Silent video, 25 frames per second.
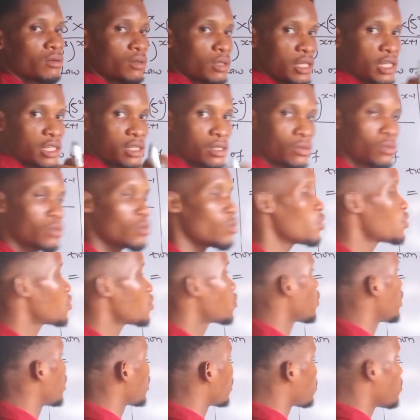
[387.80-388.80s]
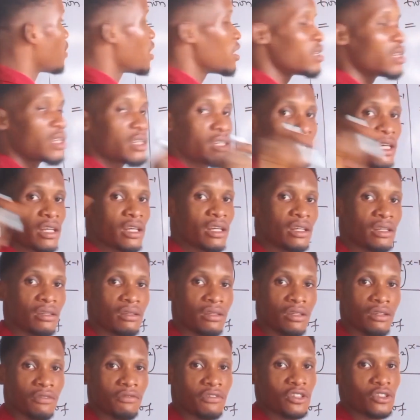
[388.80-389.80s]
It's also explained in the
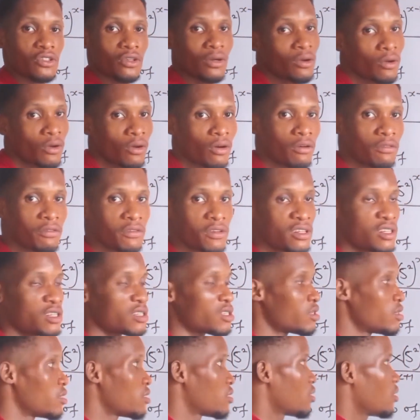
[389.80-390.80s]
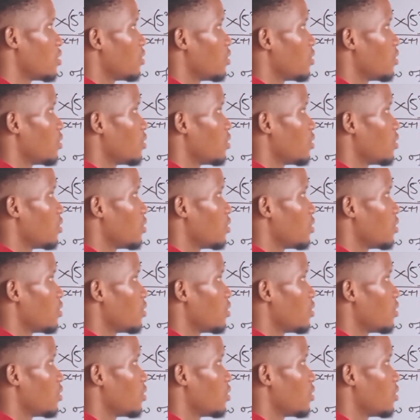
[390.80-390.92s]
division law of indices.